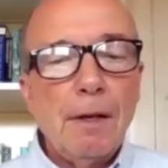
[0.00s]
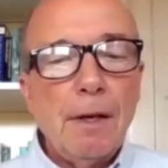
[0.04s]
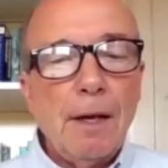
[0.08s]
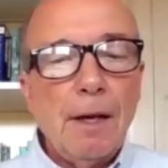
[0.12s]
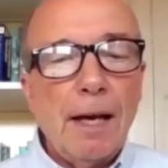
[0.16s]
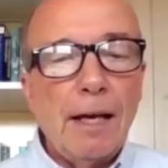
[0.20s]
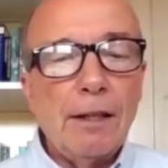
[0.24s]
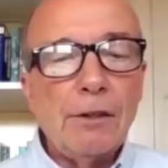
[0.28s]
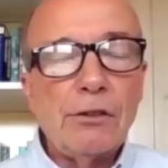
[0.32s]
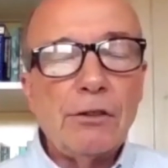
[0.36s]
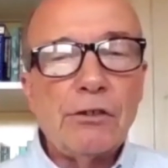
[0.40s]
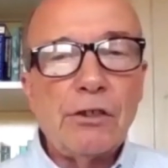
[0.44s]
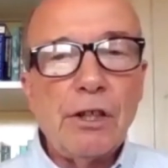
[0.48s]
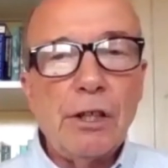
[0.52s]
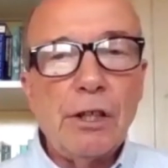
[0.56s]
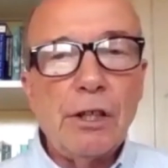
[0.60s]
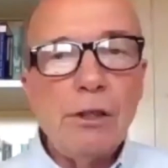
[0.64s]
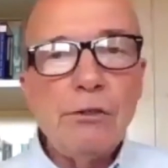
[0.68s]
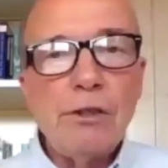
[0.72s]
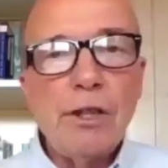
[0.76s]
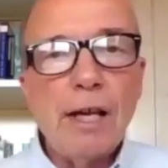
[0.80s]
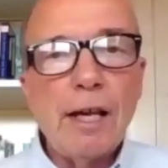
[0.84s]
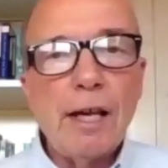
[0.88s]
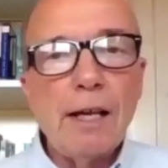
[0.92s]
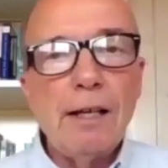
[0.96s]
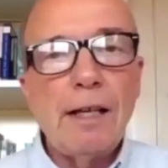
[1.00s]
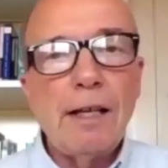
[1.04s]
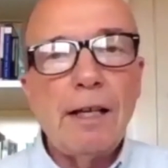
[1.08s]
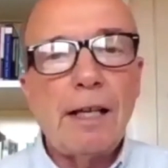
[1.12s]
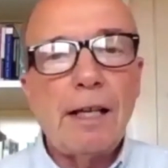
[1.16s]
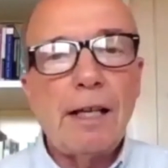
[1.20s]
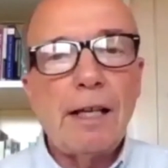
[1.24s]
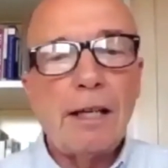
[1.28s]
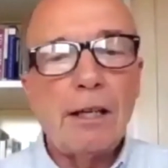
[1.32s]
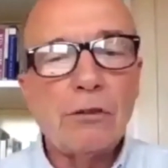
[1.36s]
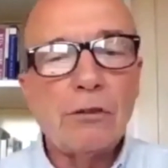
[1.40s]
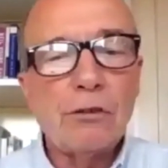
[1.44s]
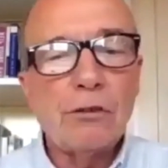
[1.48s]
And since then, he
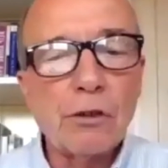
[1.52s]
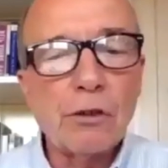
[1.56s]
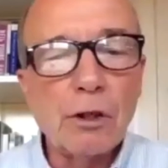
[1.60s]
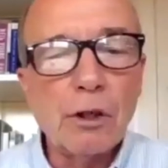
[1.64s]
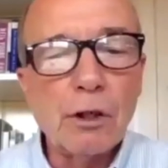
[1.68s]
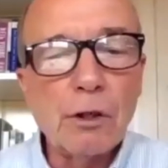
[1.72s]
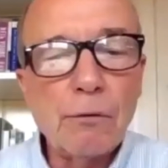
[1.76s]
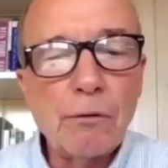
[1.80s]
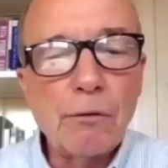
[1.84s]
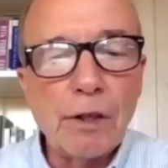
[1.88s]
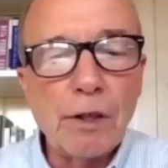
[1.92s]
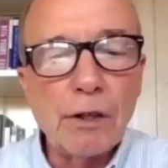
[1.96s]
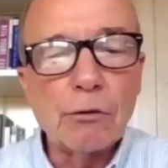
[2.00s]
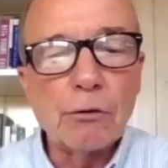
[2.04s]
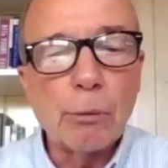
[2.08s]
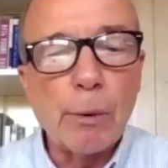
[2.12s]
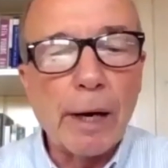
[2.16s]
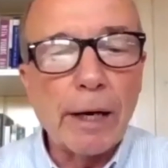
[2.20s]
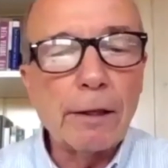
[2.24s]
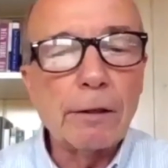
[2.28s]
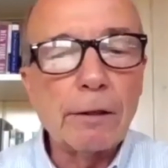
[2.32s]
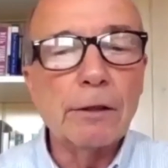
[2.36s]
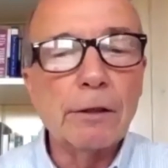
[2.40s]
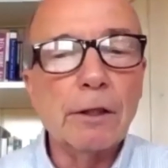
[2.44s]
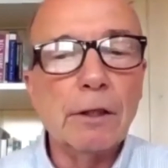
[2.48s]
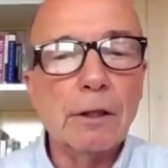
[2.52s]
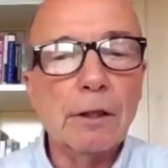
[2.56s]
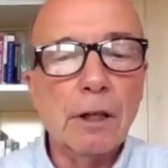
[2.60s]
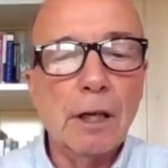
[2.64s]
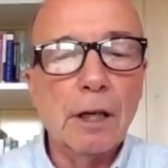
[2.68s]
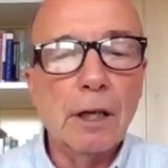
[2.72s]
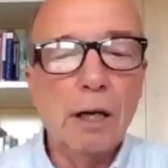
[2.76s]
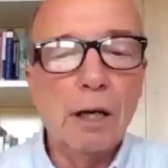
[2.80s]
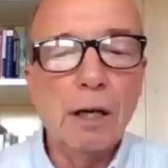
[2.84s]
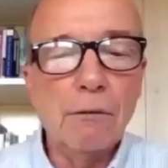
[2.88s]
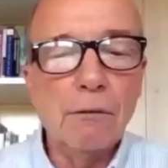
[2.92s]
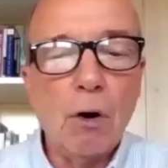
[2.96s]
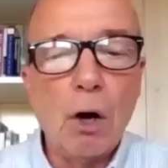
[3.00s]
has served as rector
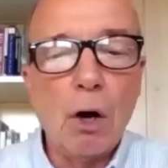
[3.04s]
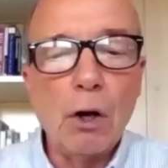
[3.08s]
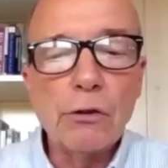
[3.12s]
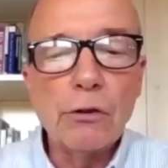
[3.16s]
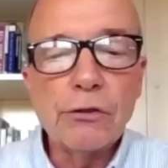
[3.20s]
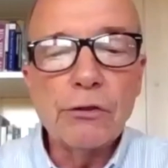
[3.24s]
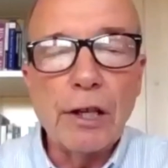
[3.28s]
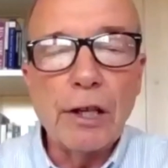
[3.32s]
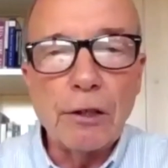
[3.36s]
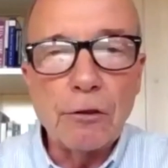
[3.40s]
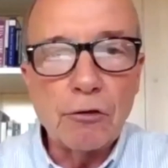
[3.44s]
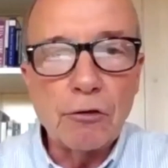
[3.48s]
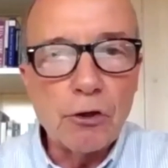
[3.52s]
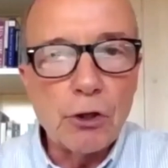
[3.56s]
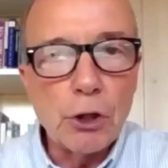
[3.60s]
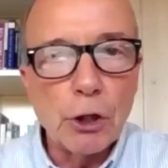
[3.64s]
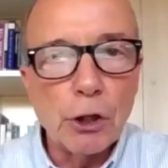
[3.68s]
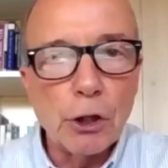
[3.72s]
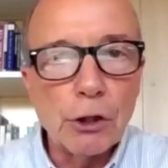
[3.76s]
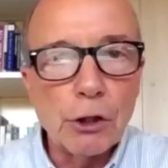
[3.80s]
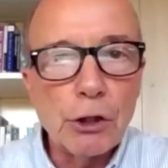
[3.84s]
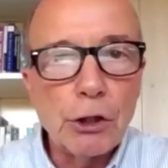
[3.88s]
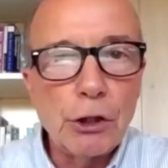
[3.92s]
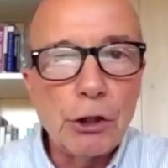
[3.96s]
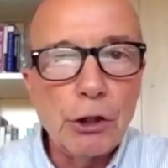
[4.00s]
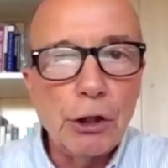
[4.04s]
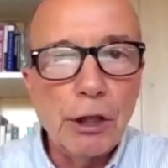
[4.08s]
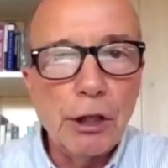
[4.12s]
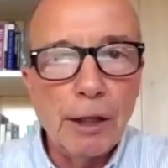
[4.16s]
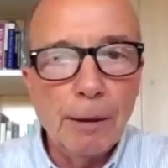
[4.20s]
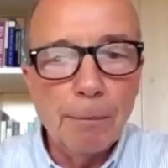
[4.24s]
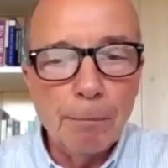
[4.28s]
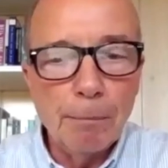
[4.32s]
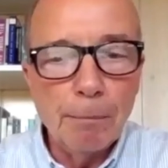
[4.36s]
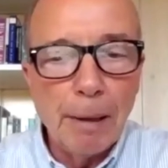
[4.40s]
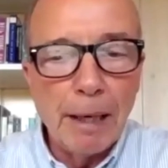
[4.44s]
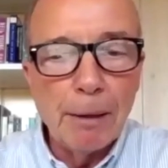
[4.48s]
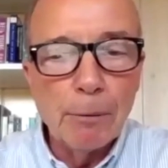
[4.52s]
of All Saints Church
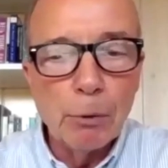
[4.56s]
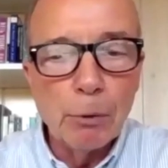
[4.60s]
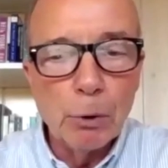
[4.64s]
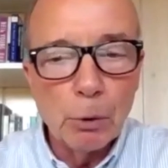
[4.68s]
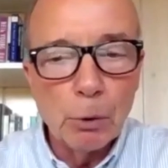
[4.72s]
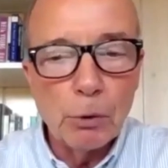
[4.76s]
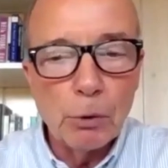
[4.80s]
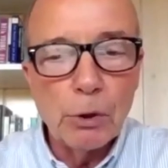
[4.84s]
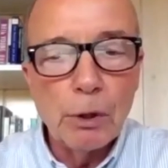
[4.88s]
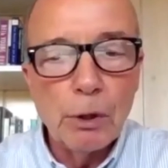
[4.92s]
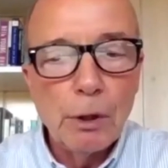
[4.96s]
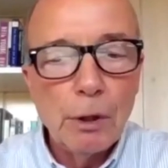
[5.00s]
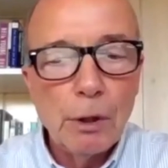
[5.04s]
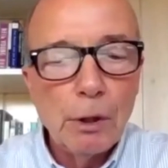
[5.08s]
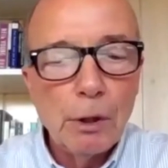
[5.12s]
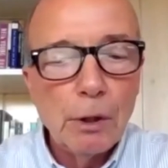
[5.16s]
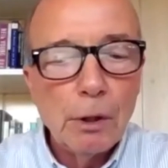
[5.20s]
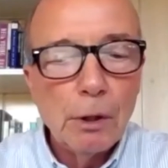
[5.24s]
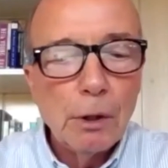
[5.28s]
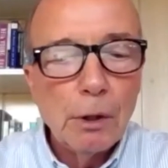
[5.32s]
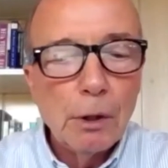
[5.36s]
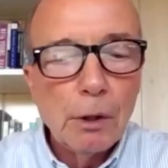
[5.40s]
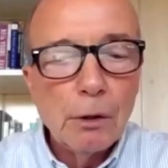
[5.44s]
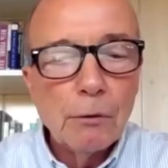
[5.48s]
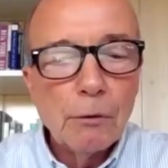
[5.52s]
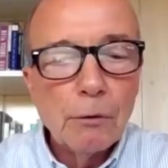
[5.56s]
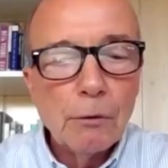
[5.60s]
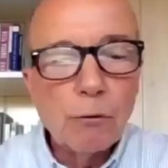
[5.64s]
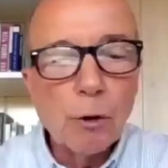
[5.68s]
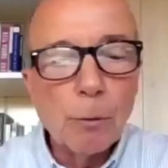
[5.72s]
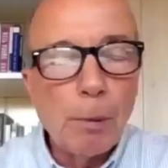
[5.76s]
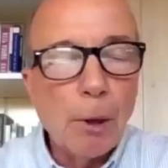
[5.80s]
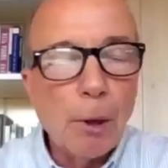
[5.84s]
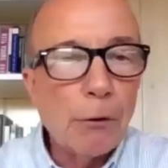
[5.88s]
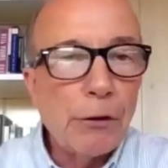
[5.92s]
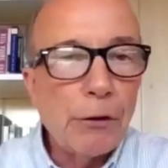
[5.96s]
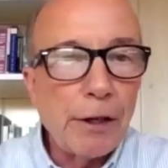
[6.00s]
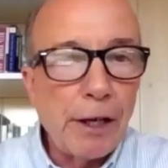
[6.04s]
in Beirut for
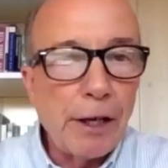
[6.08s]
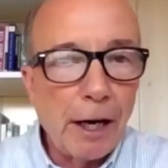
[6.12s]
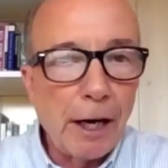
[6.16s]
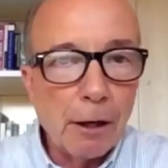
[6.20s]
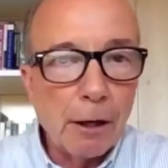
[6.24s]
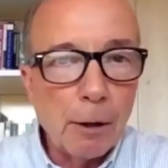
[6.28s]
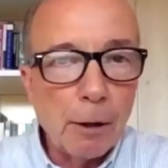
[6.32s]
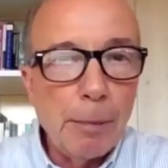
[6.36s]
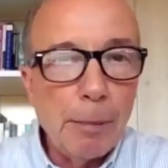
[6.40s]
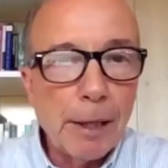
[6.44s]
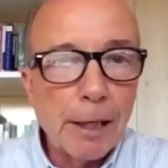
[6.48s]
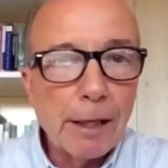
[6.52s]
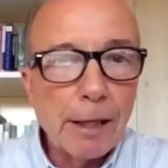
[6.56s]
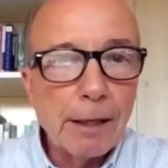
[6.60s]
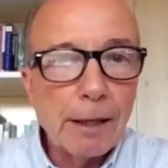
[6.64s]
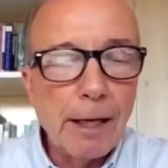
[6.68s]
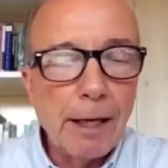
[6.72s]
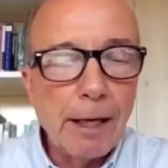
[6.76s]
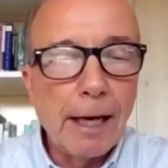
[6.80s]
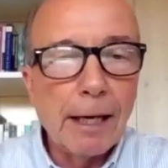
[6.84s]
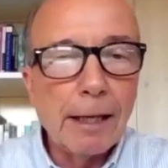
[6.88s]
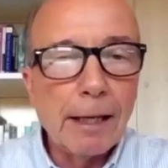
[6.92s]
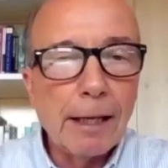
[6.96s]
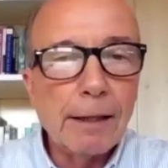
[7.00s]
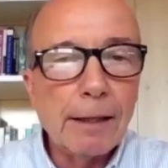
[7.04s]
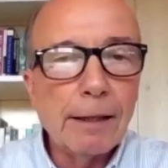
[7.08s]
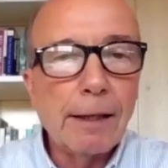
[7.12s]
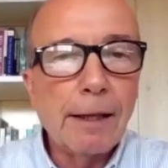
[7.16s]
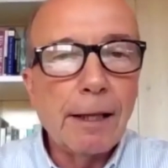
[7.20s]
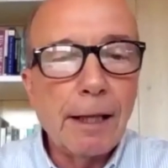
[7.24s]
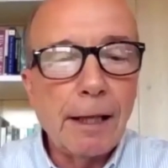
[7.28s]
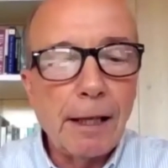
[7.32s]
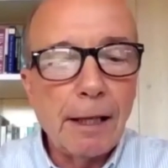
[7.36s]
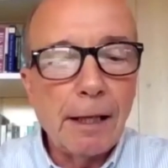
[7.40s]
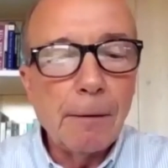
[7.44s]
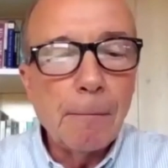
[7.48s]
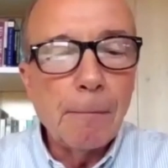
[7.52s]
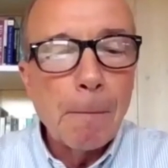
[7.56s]
both the Arabic and
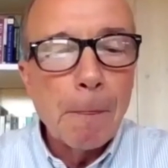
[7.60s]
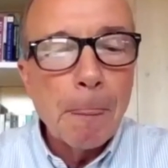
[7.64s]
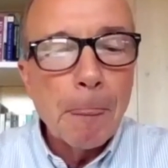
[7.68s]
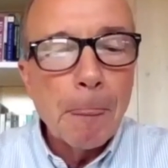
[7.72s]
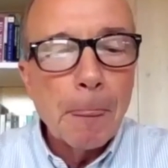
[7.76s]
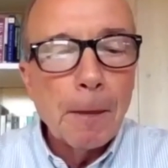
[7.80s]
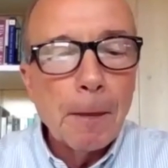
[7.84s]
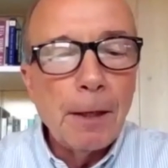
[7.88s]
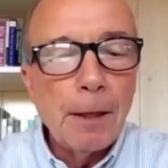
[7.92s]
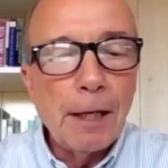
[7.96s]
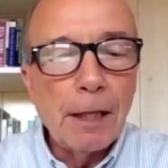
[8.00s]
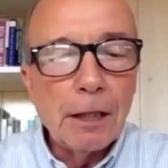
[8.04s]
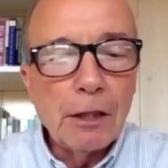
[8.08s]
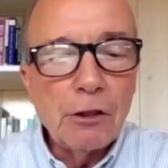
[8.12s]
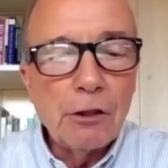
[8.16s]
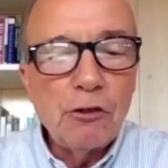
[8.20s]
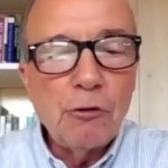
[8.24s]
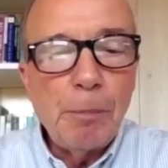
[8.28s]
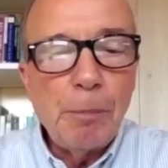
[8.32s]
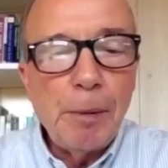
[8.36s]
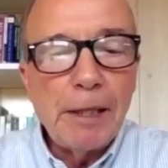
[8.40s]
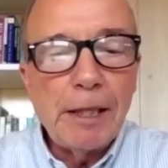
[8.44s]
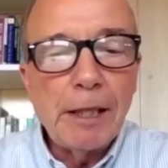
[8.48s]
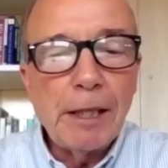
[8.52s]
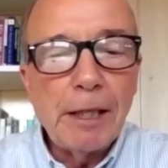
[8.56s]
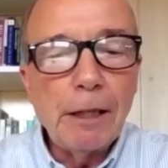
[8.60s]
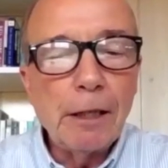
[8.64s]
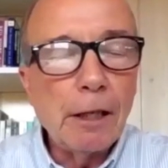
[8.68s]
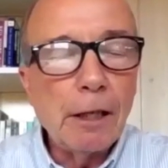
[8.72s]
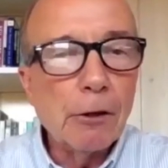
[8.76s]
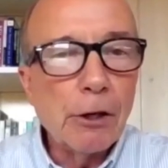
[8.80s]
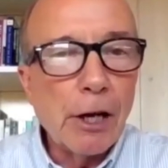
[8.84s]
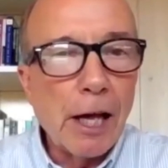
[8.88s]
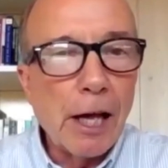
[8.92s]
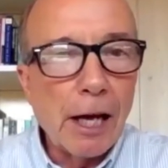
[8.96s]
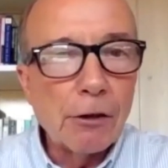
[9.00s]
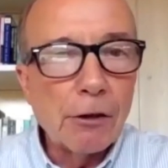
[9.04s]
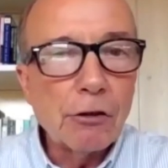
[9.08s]
the English-speaking
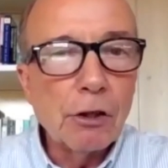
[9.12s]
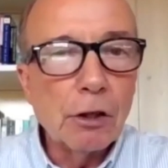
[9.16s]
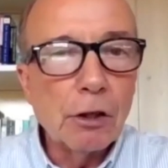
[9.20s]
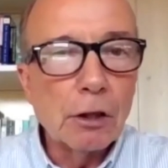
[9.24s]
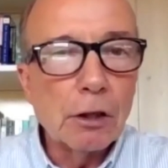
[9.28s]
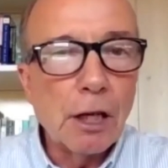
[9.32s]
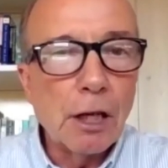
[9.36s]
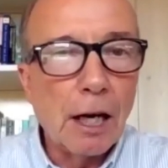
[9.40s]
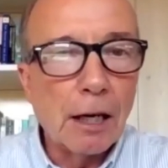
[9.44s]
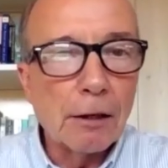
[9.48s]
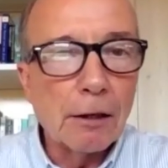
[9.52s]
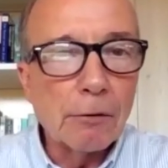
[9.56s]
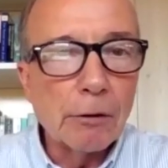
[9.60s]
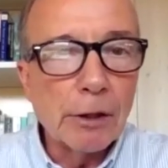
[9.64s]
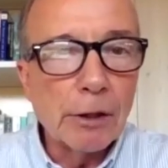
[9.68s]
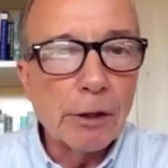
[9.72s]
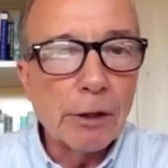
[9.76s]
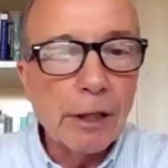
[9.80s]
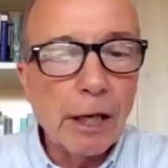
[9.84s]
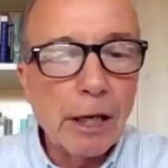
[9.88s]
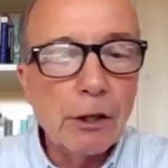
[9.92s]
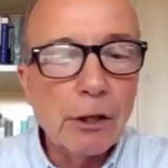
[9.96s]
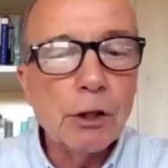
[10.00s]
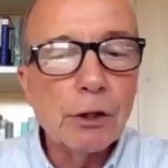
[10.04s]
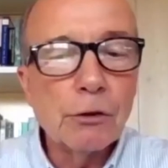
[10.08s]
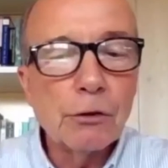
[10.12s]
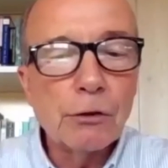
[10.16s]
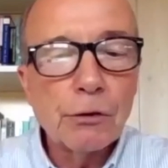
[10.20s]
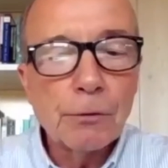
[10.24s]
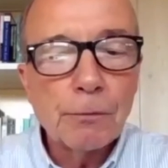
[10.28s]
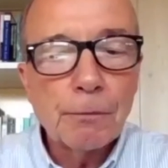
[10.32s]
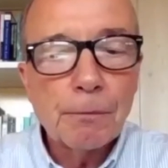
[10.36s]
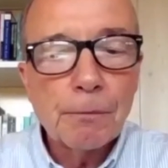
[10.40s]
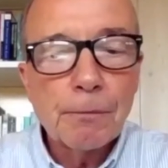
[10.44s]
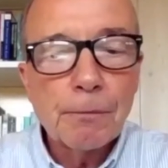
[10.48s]
international congregations.